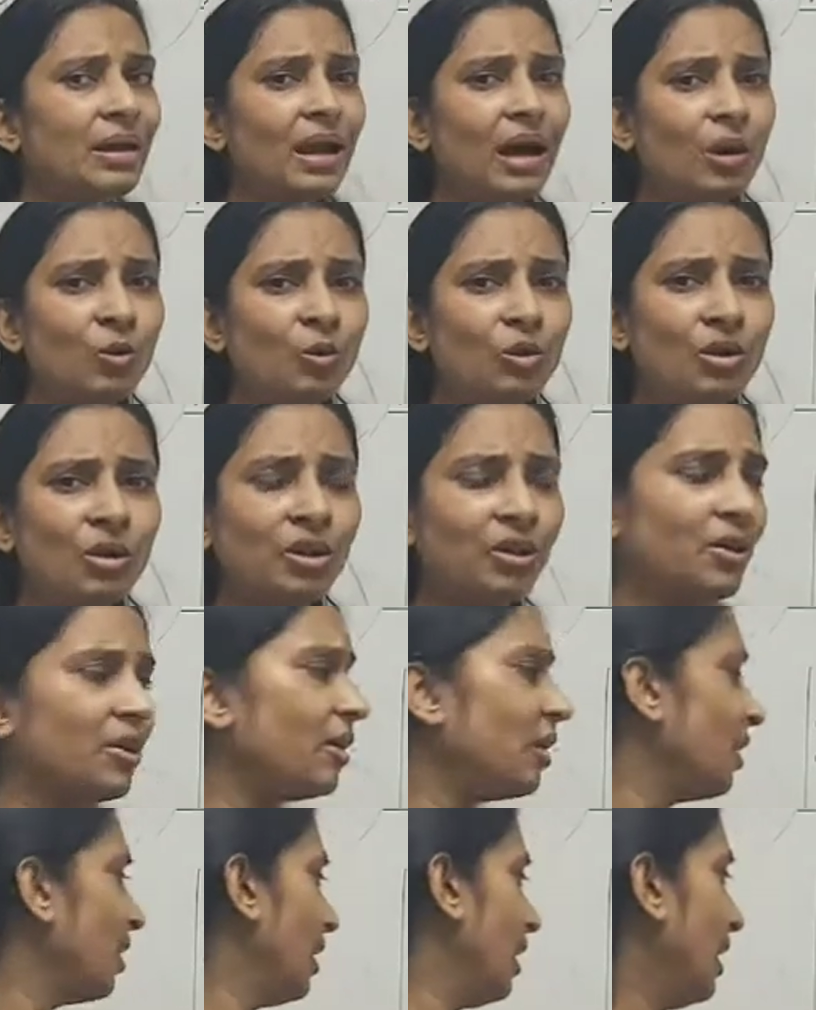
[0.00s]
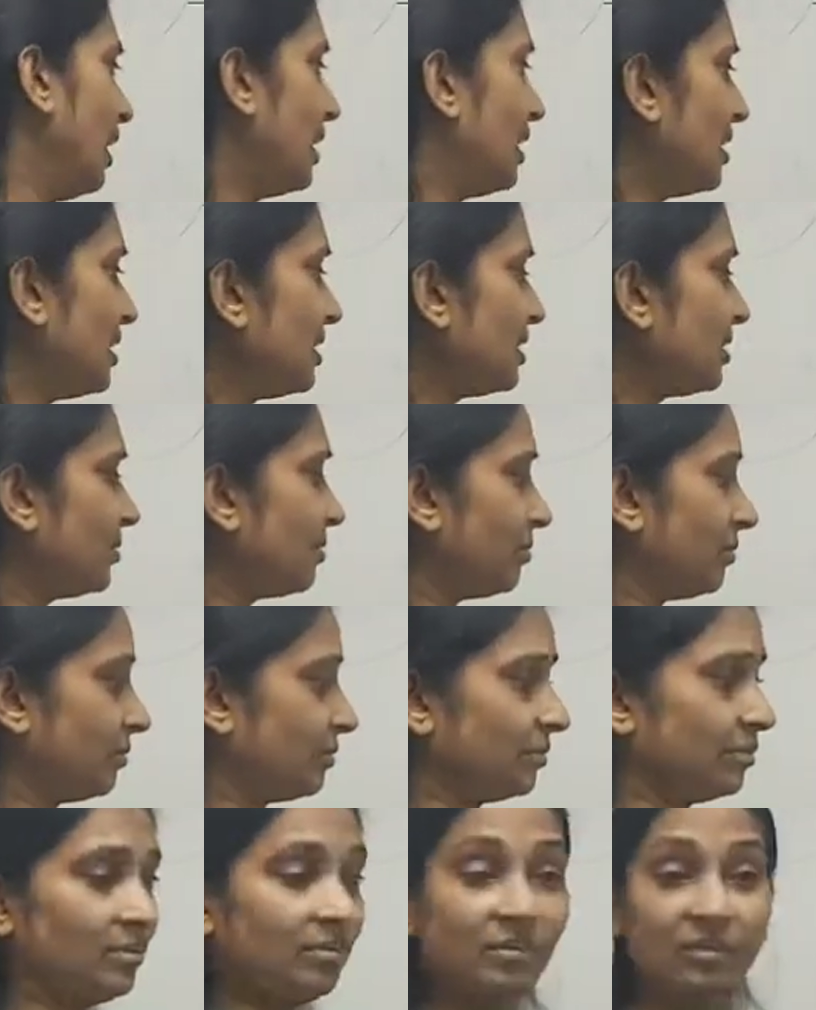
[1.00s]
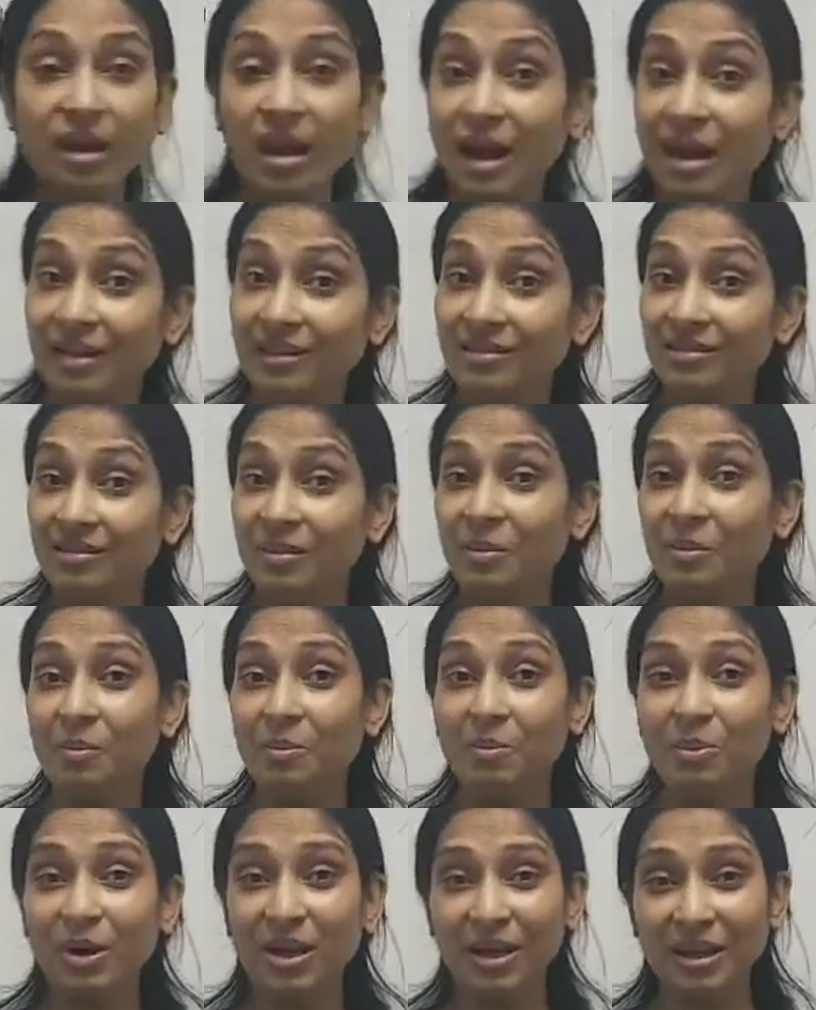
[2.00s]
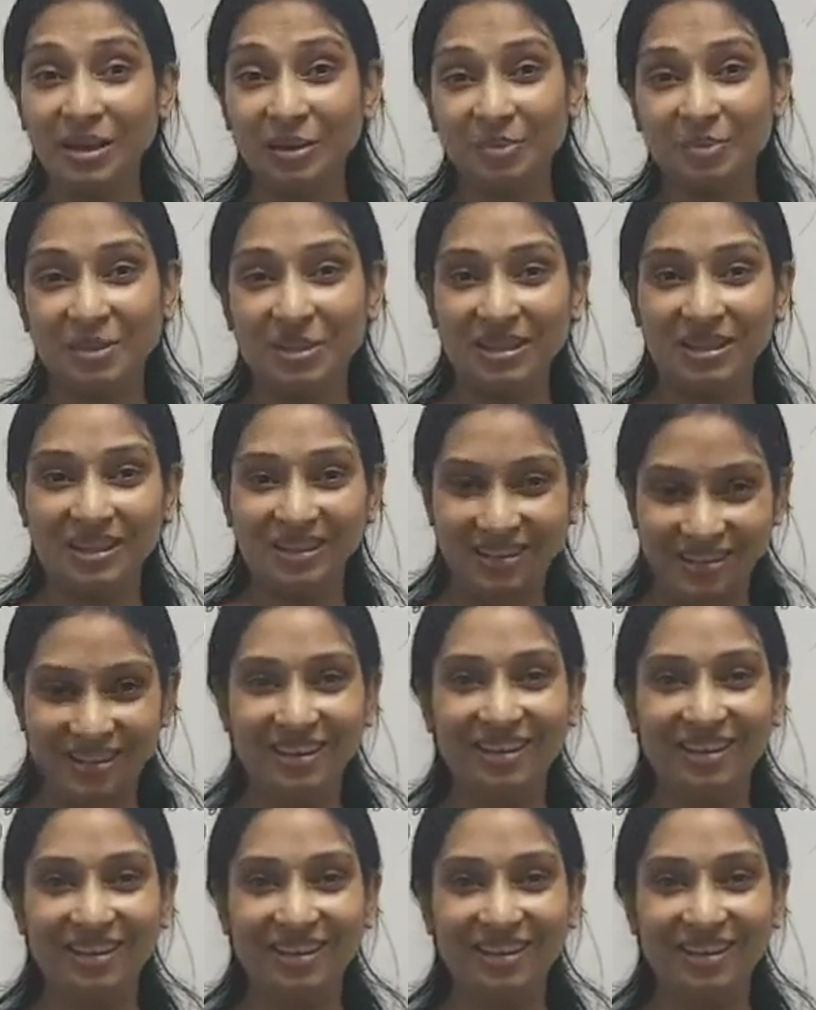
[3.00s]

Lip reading: noun here? It is unbreakable.